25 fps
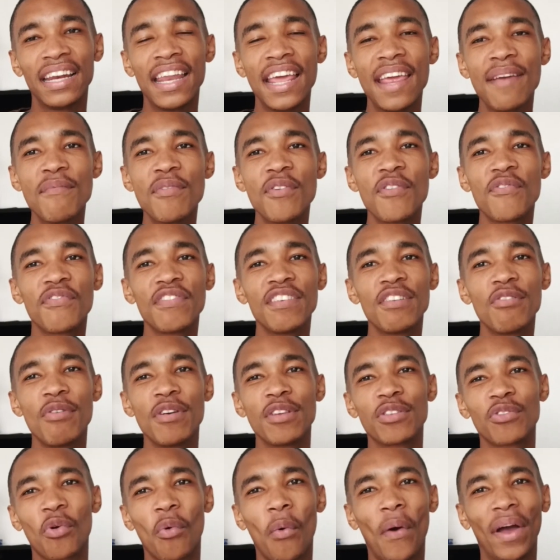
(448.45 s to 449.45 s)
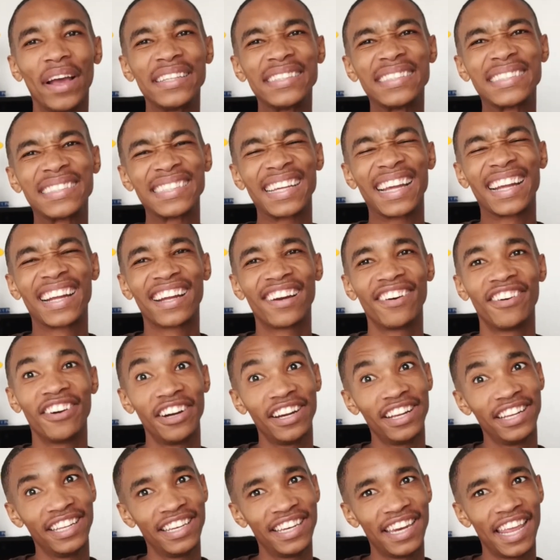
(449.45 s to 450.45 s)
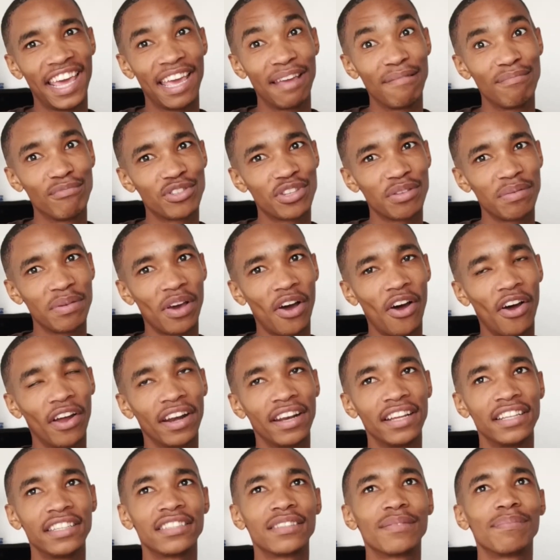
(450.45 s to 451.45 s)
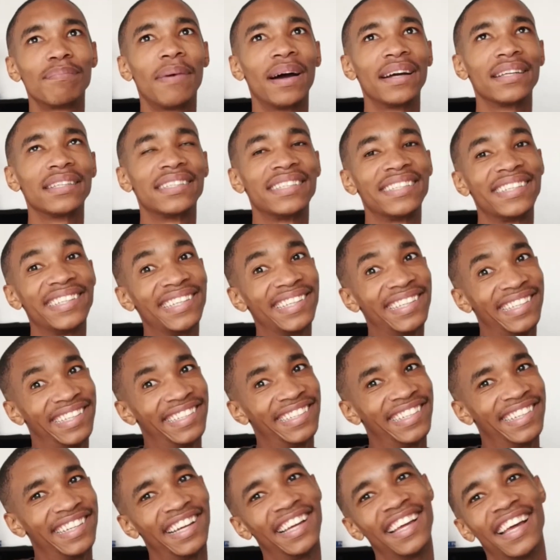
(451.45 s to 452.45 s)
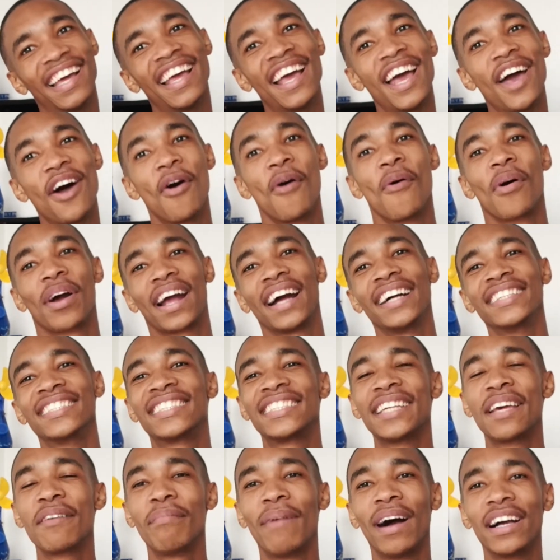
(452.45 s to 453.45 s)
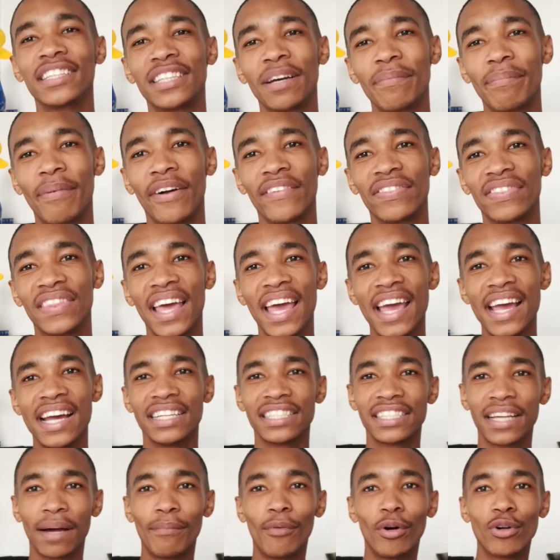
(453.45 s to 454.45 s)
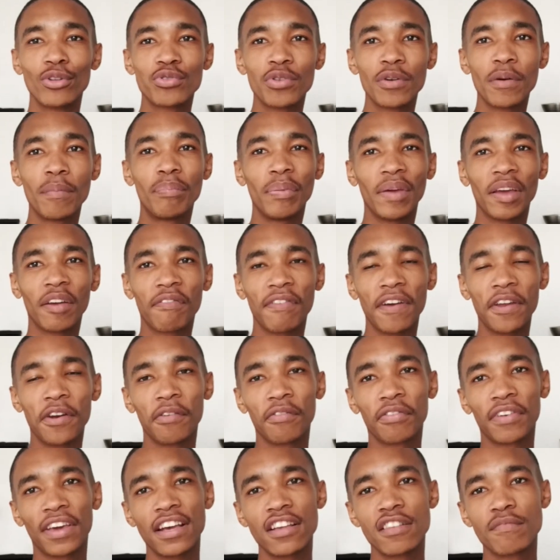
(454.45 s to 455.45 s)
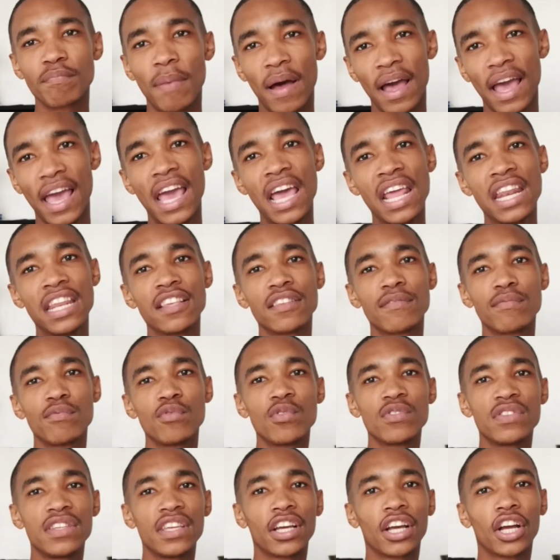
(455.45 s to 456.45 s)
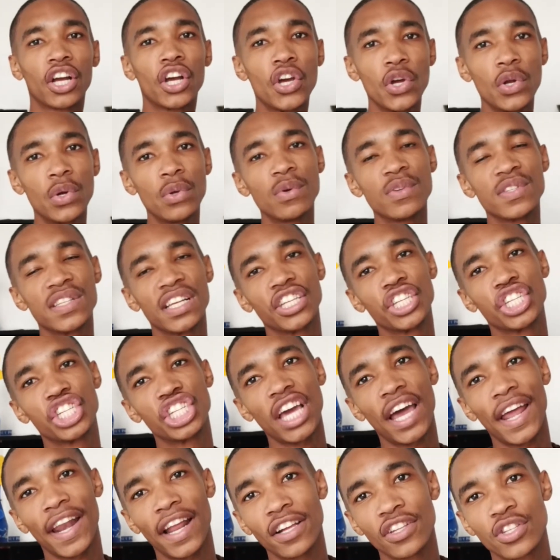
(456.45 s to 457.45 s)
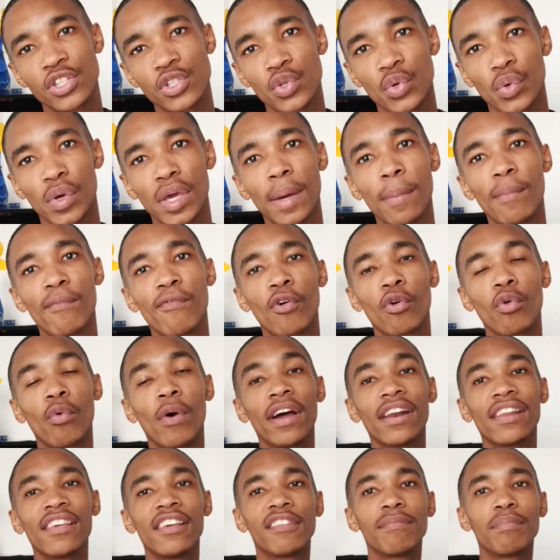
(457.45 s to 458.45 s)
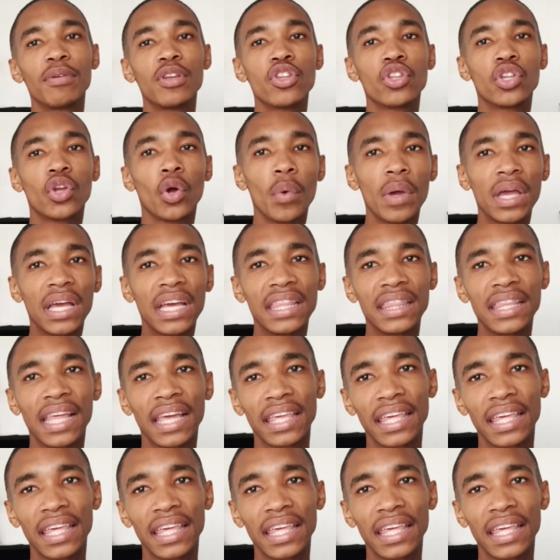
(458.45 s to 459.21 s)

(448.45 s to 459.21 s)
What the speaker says: name Refilwe is quite a girly name, to be honest, but can't say much about that. I'm also a big fan of Casper and his music. Kudos and shout outs to him for what he has been doing in the